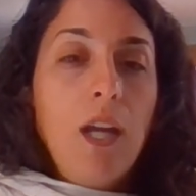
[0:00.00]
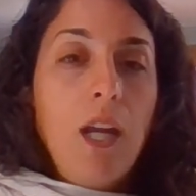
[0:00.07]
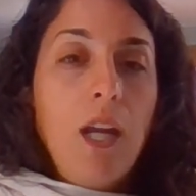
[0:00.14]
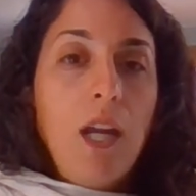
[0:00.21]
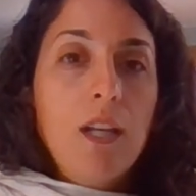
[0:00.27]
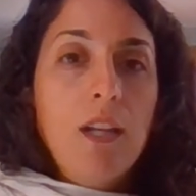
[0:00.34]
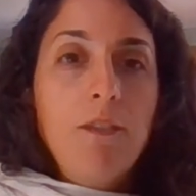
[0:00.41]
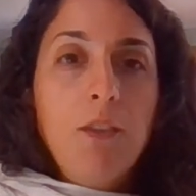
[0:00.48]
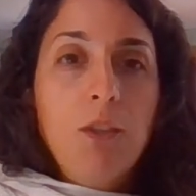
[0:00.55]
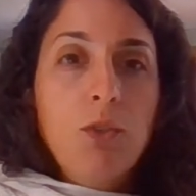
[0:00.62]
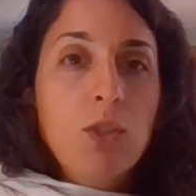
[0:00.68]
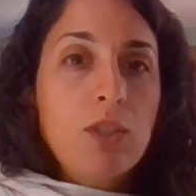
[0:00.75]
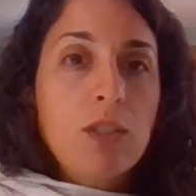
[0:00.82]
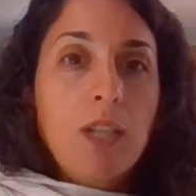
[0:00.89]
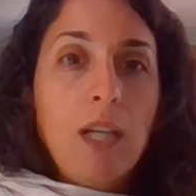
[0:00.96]
And if you
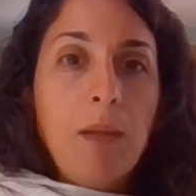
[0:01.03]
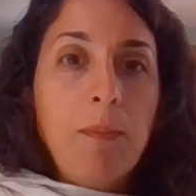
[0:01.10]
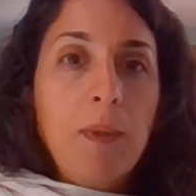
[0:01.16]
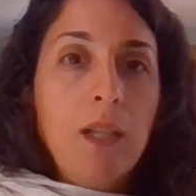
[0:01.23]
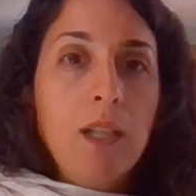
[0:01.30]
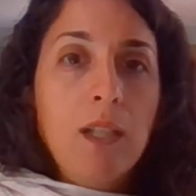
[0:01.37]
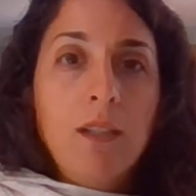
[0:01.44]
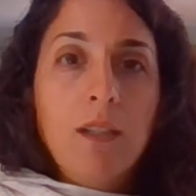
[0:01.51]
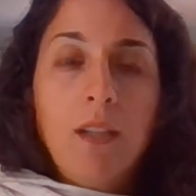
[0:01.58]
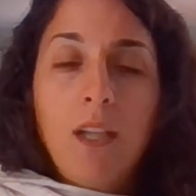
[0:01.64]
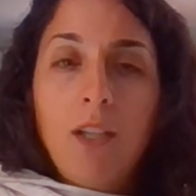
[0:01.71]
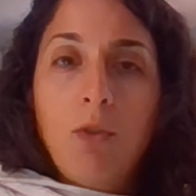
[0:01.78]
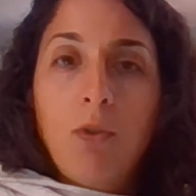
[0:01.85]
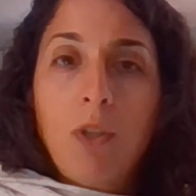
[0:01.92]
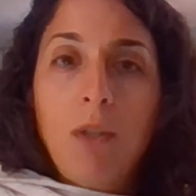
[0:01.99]
just type in
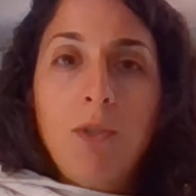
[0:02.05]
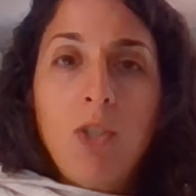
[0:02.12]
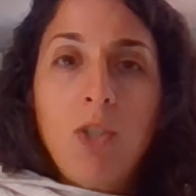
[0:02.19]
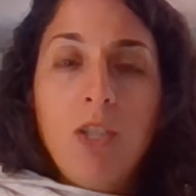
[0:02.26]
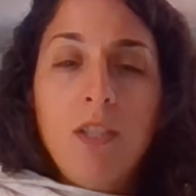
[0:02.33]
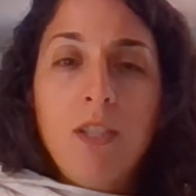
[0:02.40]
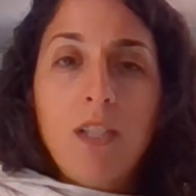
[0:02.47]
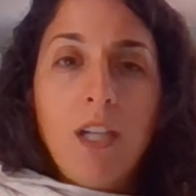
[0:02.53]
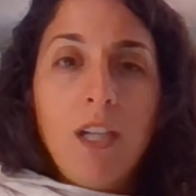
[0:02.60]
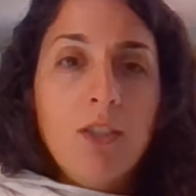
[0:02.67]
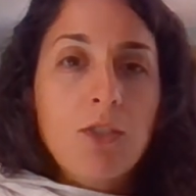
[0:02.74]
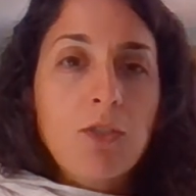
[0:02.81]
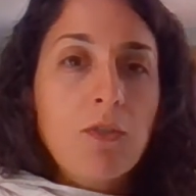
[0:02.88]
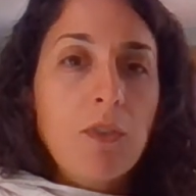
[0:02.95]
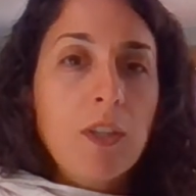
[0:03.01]
like cream cheese
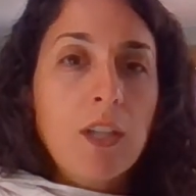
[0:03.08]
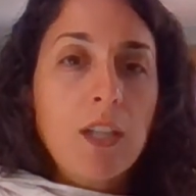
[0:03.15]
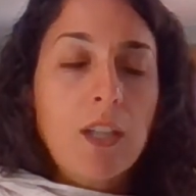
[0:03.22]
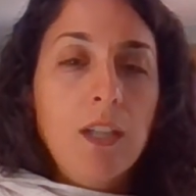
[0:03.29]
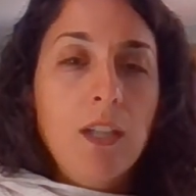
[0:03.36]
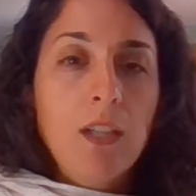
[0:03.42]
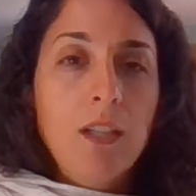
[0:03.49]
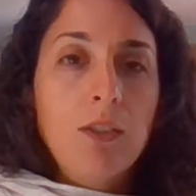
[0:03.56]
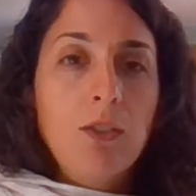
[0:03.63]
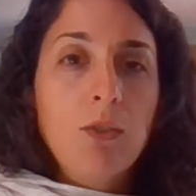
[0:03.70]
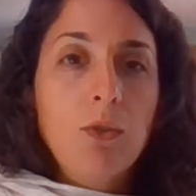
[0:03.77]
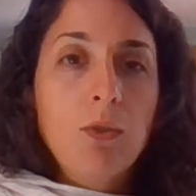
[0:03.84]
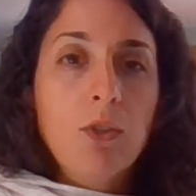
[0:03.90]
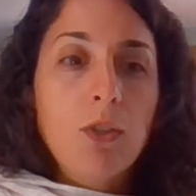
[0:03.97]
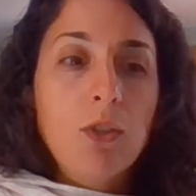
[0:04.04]
Danish filling in
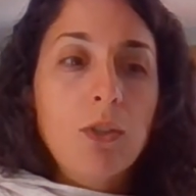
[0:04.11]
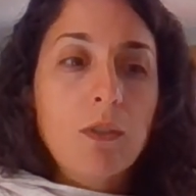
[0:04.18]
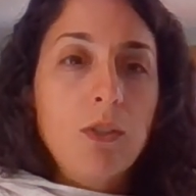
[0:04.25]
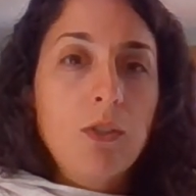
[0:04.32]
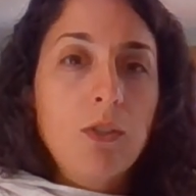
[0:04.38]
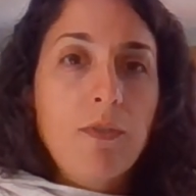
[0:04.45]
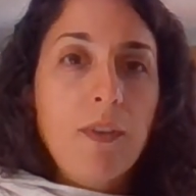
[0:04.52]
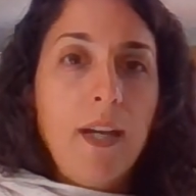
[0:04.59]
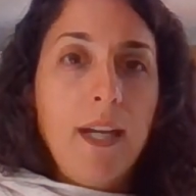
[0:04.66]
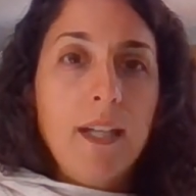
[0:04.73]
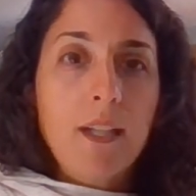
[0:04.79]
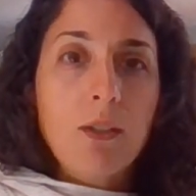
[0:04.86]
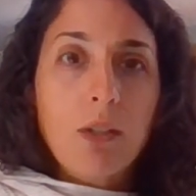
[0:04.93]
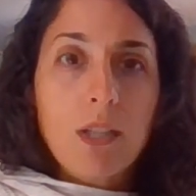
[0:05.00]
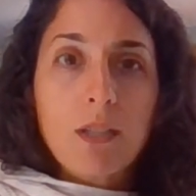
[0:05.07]
Google, you'll
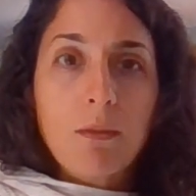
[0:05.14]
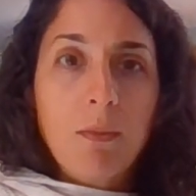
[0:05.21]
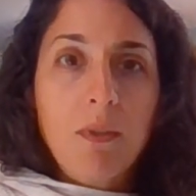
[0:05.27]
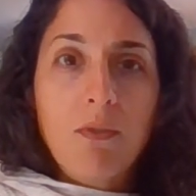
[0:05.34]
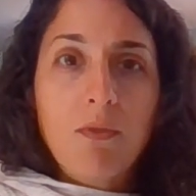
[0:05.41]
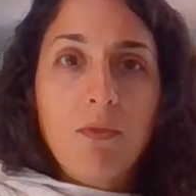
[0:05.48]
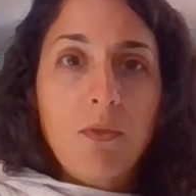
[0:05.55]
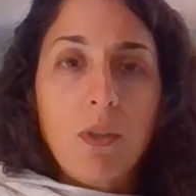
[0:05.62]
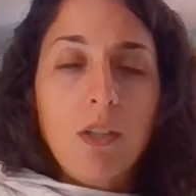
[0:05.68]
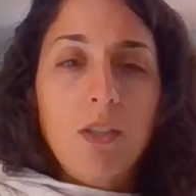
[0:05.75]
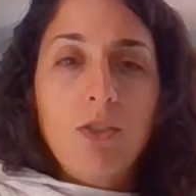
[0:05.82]
find a recipe for it.